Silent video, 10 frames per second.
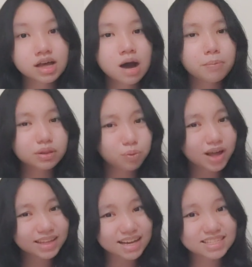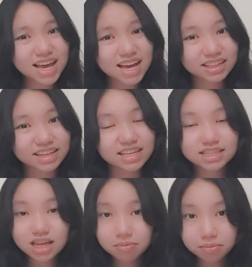But what exactly is
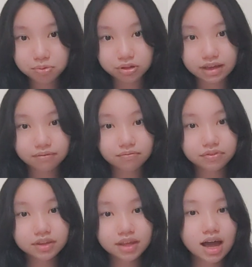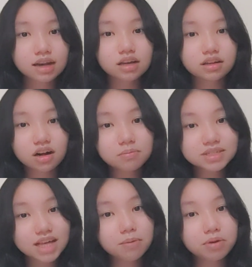cyberbullying? The term
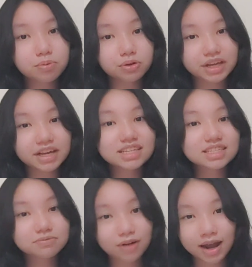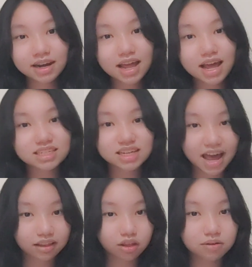cyberbullying is defined as an
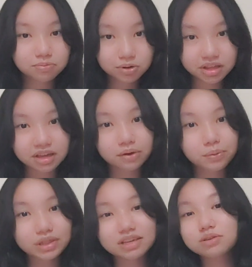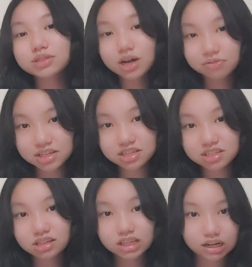act of bullying with the use of
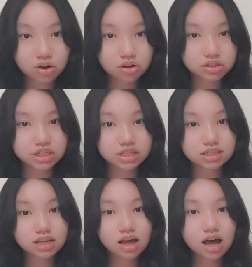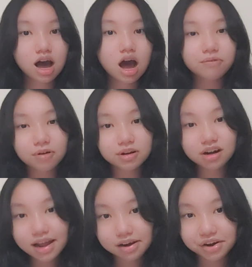digital technologies. For the
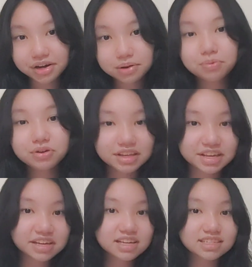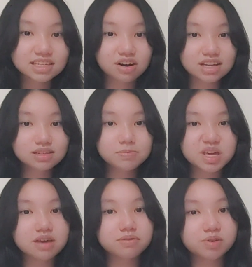record, bullying is aggressive
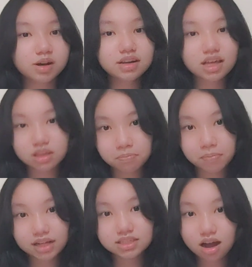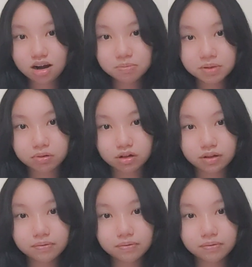behavior that impacts other people.